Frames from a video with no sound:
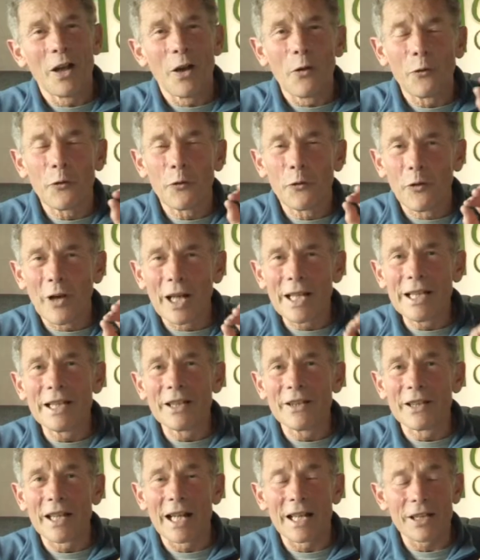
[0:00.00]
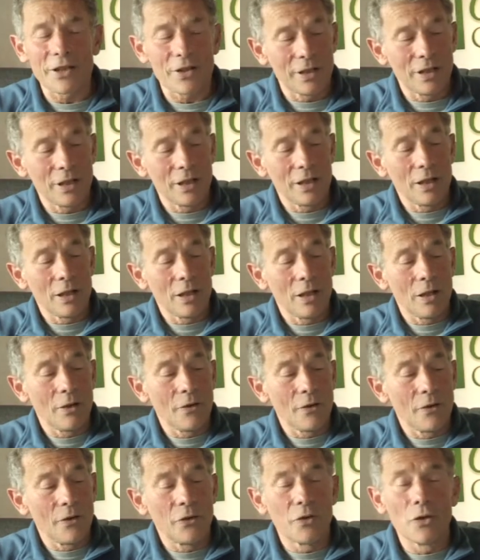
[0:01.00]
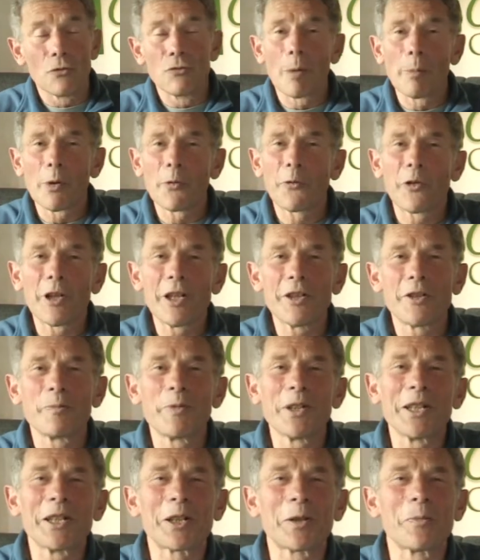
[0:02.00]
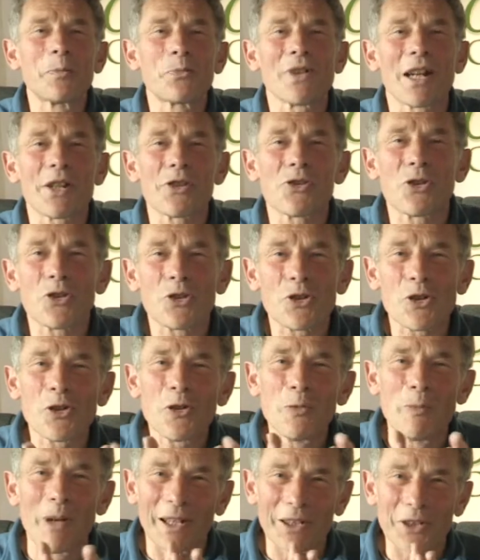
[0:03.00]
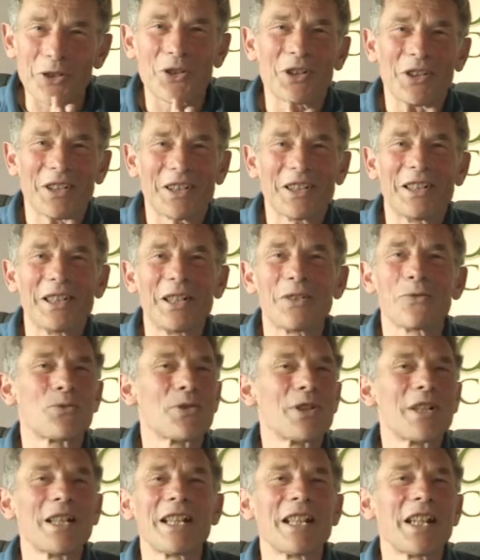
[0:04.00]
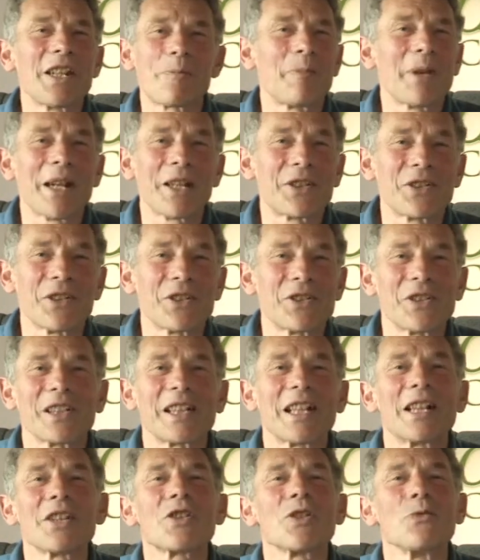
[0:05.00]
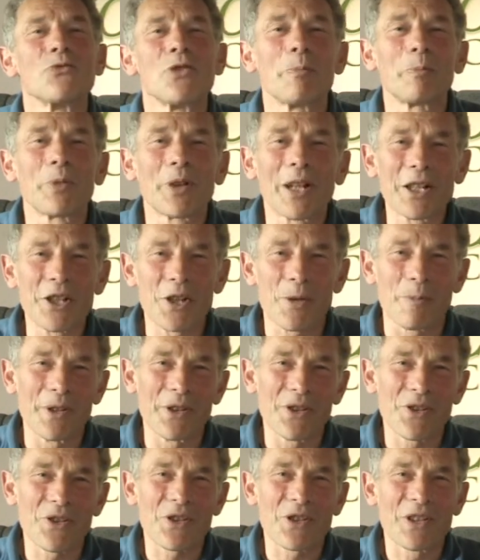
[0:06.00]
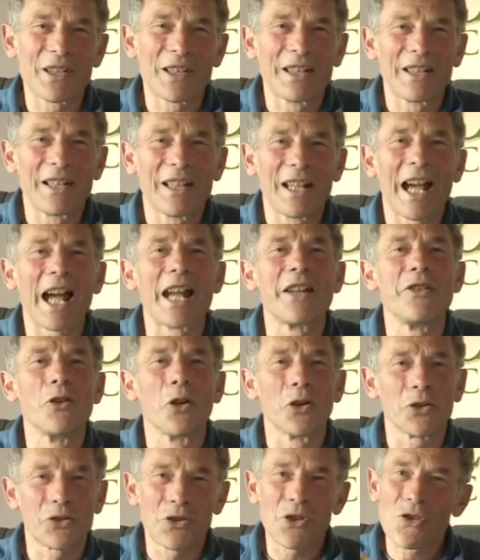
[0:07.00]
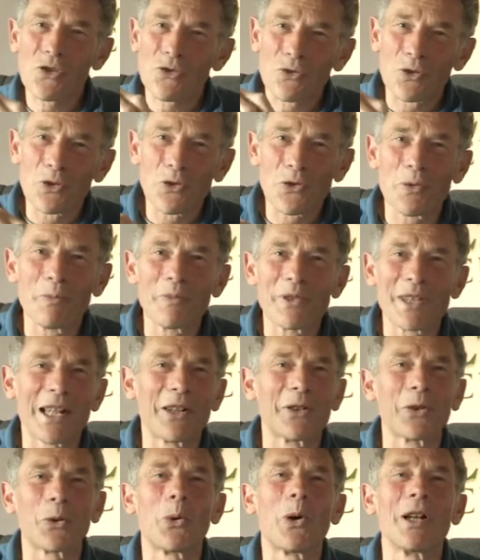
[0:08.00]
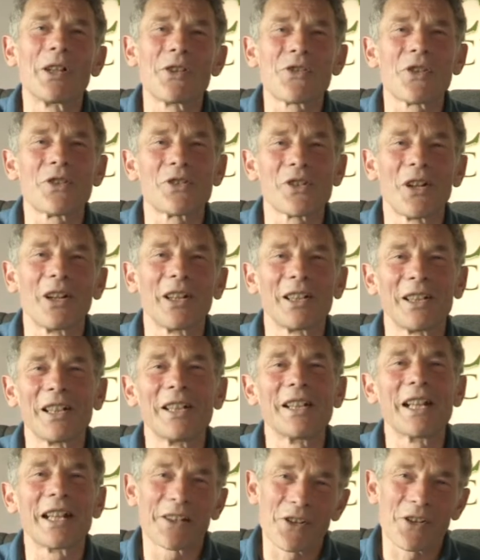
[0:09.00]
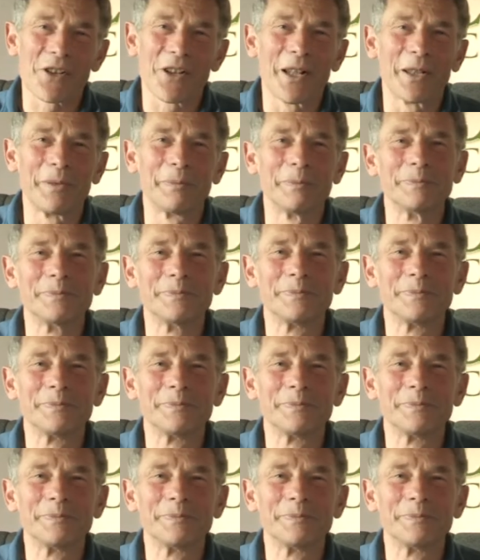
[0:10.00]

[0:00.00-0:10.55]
Failing that, the rubber feet have been compressed too much, and it really is better to get some replacements and not to screw them down quite so tightly next time.